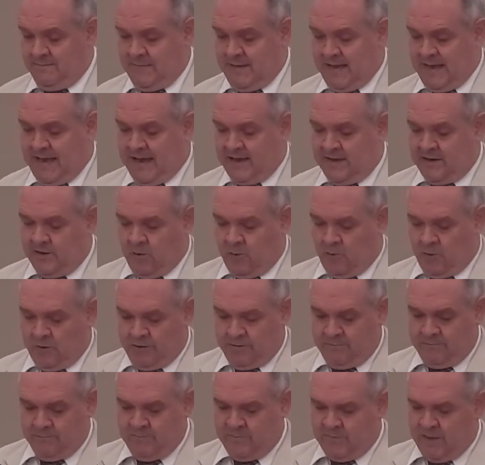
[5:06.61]
And
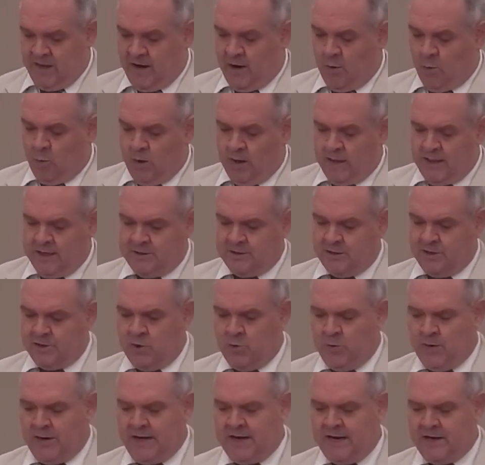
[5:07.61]
or they are willing to
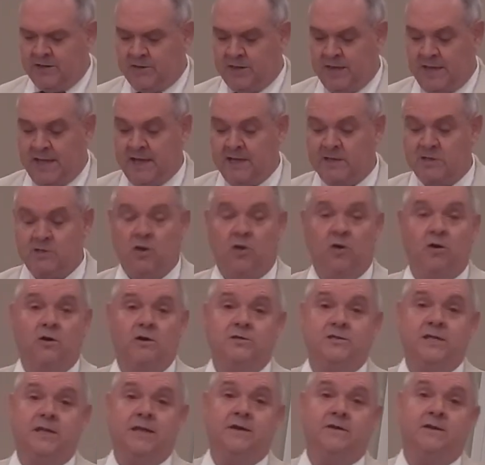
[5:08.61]
do anything as long
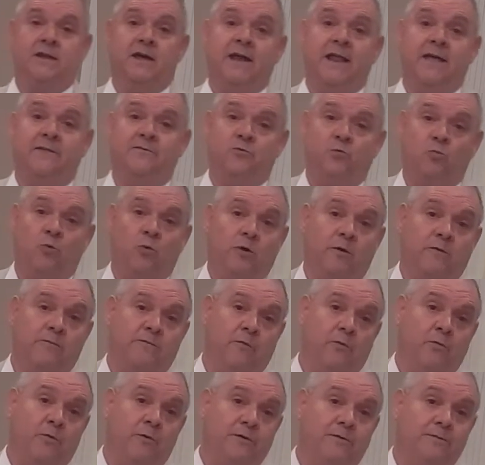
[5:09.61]
as they do not have to work for
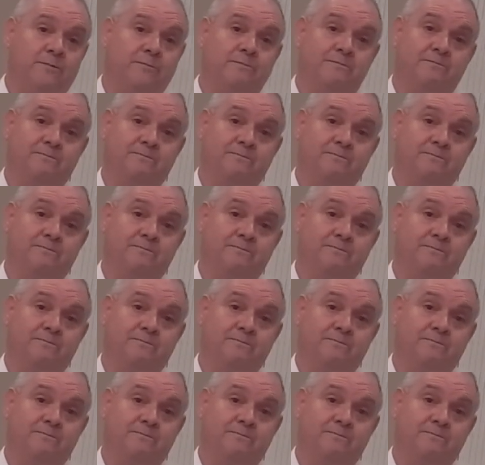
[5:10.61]
it.